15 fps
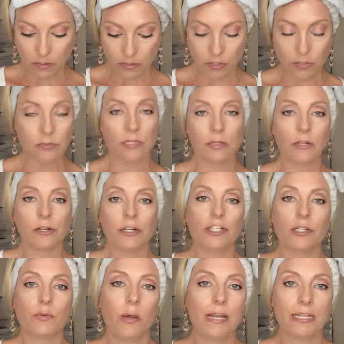use you're
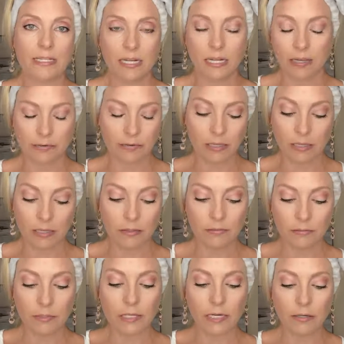just wasting it really
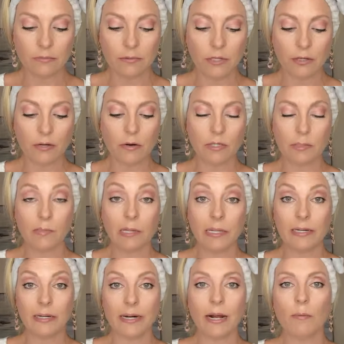you know you can always
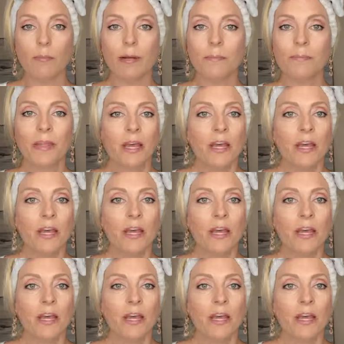blend it out but